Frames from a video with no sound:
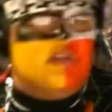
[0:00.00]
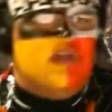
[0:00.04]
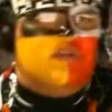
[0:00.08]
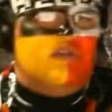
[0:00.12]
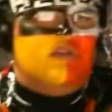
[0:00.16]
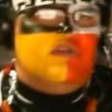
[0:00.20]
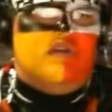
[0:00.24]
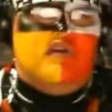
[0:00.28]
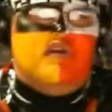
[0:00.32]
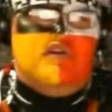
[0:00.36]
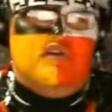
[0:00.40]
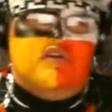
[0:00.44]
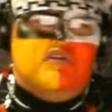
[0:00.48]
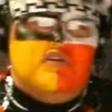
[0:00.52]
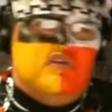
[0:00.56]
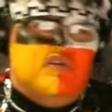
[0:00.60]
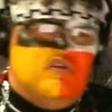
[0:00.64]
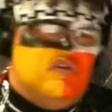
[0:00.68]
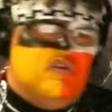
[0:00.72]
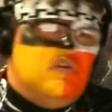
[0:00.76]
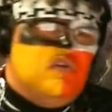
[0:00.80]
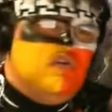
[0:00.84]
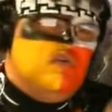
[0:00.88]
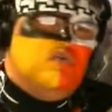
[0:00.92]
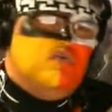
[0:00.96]
nothing to
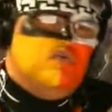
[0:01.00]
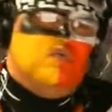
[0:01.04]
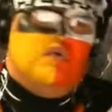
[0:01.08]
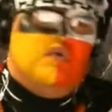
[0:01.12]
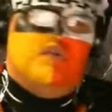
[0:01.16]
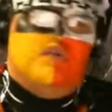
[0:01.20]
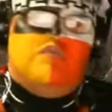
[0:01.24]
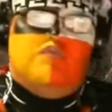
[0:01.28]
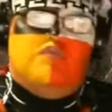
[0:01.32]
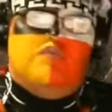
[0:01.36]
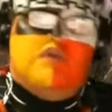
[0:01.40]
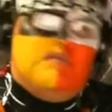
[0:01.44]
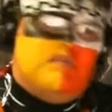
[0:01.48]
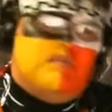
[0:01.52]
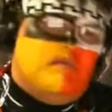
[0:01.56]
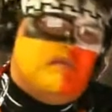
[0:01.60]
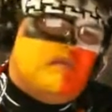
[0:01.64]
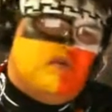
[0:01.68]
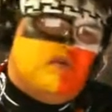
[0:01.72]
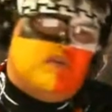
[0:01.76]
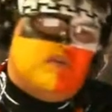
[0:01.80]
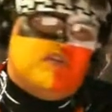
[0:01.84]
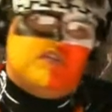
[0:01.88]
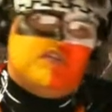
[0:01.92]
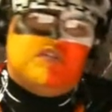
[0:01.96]
do with what I'm
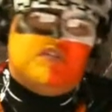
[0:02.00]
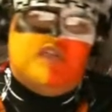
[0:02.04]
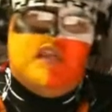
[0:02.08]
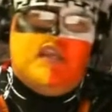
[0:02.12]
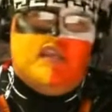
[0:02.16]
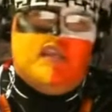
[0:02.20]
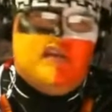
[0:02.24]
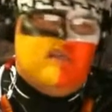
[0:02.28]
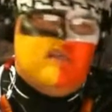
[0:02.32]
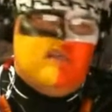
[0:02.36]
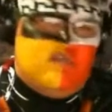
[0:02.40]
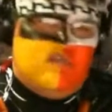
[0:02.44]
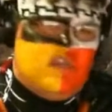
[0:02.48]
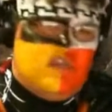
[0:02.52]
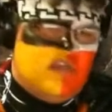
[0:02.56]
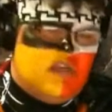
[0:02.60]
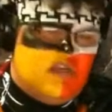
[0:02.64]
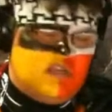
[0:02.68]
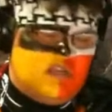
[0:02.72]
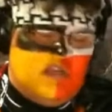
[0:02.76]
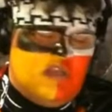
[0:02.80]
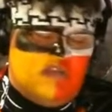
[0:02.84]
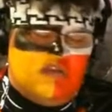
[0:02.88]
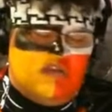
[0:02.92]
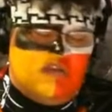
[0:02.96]
about to say and everything. It
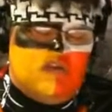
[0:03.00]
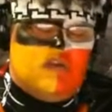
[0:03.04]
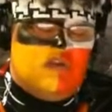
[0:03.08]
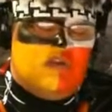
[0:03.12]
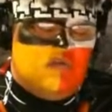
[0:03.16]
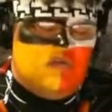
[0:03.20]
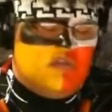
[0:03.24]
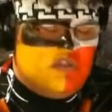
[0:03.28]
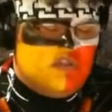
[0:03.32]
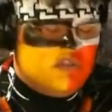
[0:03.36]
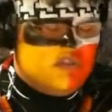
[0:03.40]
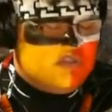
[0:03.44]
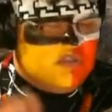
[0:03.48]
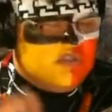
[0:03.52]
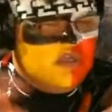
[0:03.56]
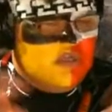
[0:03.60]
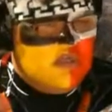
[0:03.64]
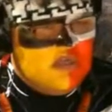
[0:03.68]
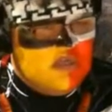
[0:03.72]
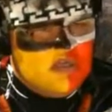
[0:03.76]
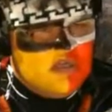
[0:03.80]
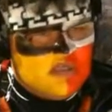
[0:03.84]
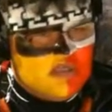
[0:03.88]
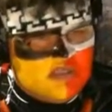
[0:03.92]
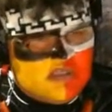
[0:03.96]
has nothing to do. Just
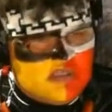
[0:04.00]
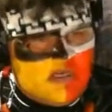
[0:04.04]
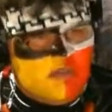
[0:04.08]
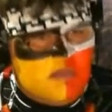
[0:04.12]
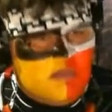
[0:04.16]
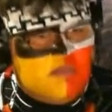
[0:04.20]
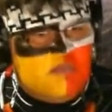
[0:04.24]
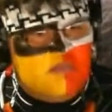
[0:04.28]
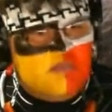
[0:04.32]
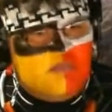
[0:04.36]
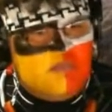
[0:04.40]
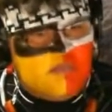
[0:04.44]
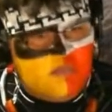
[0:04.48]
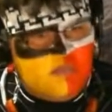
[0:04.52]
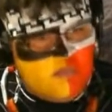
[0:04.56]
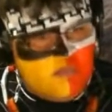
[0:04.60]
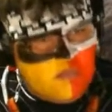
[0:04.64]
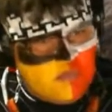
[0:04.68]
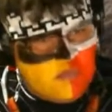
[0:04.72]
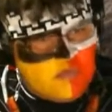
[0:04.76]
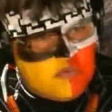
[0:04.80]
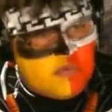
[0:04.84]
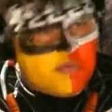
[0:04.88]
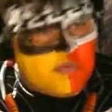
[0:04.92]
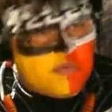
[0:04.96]
something
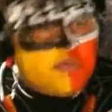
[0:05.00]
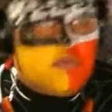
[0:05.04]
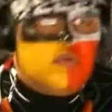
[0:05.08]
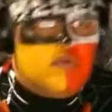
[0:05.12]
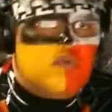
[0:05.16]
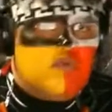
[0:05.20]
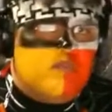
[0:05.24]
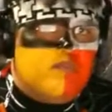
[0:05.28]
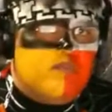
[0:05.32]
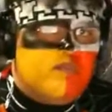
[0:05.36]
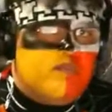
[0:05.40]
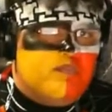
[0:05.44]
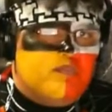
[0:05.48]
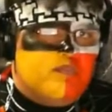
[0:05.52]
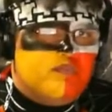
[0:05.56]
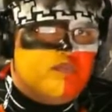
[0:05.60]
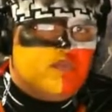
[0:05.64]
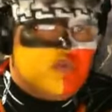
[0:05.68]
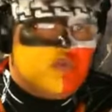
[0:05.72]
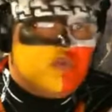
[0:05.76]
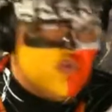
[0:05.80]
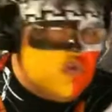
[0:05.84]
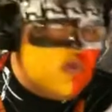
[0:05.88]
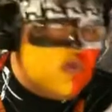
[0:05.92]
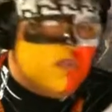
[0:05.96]

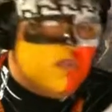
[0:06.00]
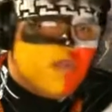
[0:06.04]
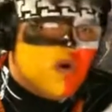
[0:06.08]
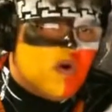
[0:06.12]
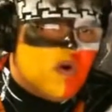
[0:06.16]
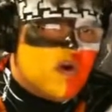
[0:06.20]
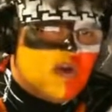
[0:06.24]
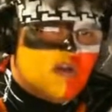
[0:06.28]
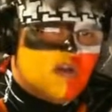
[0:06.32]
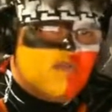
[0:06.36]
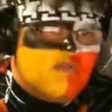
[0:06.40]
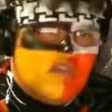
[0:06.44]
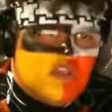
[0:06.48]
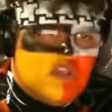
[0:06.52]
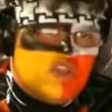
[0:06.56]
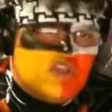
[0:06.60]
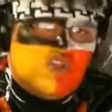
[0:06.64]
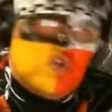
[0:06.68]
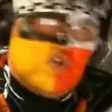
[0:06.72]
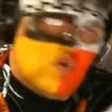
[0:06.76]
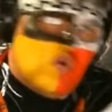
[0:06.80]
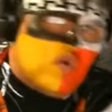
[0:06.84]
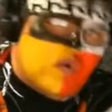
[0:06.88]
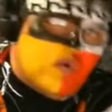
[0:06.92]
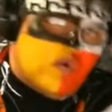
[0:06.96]
has, to the part of the
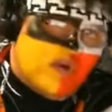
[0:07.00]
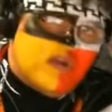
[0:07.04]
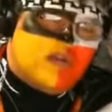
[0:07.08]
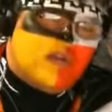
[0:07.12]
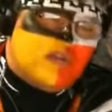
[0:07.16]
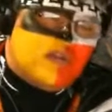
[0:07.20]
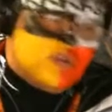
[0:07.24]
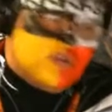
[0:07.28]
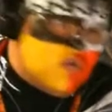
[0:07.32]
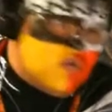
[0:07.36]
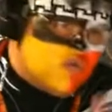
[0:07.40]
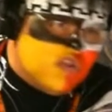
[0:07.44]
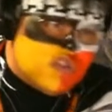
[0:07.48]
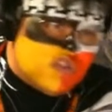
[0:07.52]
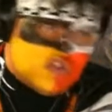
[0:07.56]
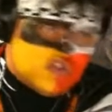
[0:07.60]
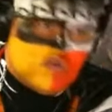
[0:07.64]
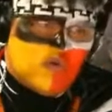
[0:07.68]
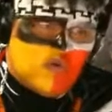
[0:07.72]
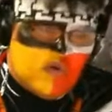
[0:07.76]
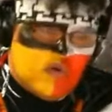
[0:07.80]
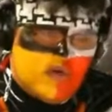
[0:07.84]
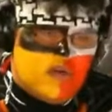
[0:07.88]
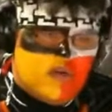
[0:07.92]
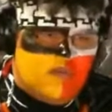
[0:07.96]
story. To the
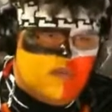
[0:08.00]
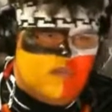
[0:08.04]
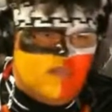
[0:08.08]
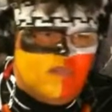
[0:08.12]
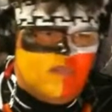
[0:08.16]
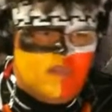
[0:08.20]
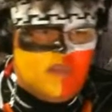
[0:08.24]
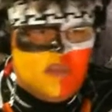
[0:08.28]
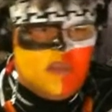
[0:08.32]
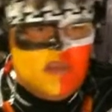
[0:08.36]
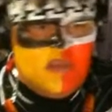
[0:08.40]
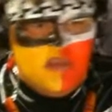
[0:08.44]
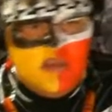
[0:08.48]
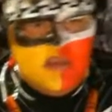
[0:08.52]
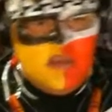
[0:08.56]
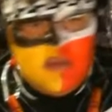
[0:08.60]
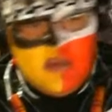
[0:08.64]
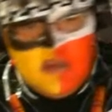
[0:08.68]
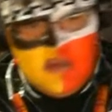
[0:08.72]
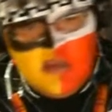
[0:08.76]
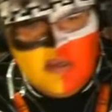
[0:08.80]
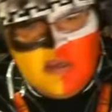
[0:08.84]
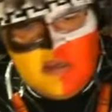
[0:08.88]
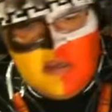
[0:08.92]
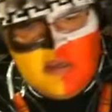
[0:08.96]
story.
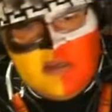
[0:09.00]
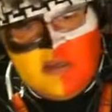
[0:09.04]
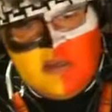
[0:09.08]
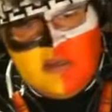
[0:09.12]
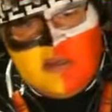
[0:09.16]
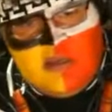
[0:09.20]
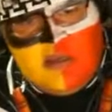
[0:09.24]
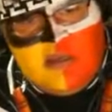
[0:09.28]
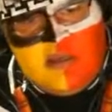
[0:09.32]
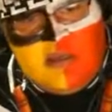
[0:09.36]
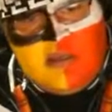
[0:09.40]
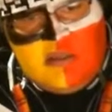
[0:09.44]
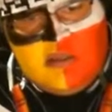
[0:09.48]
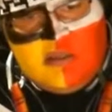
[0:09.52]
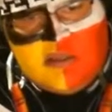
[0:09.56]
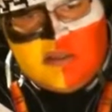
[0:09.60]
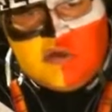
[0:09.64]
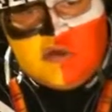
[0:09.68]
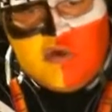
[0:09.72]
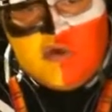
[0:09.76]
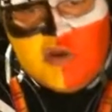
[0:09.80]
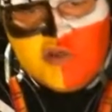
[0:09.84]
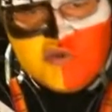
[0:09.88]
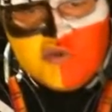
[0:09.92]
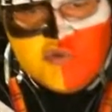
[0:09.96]
Has to do with my painting.
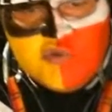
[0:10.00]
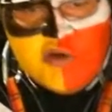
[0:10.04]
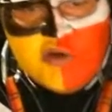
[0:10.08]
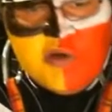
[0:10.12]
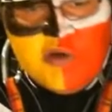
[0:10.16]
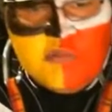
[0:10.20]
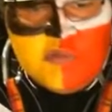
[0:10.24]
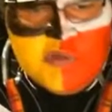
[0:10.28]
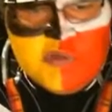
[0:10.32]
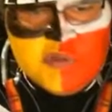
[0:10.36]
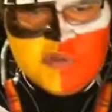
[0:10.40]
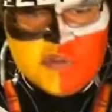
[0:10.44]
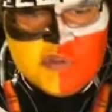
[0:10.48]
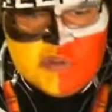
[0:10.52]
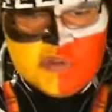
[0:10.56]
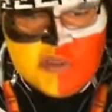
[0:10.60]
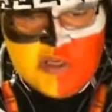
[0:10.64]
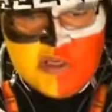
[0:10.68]
The quatrain was